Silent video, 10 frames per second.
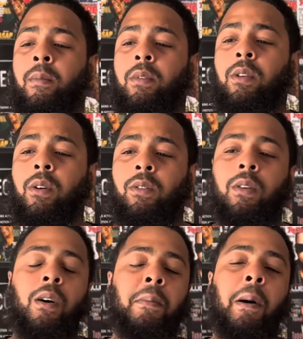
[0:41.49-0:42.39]
You know,
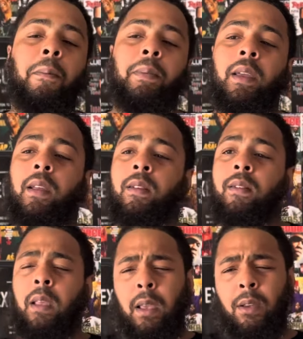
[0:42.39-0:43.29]
talking about Beans
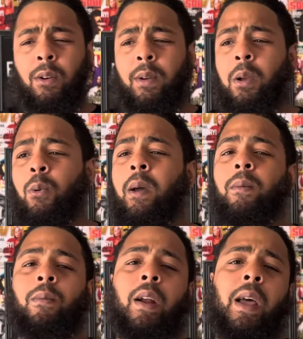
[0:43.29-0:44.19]
saying, you know, he
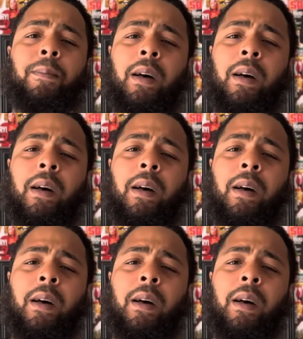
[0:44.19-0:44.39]
quit rap.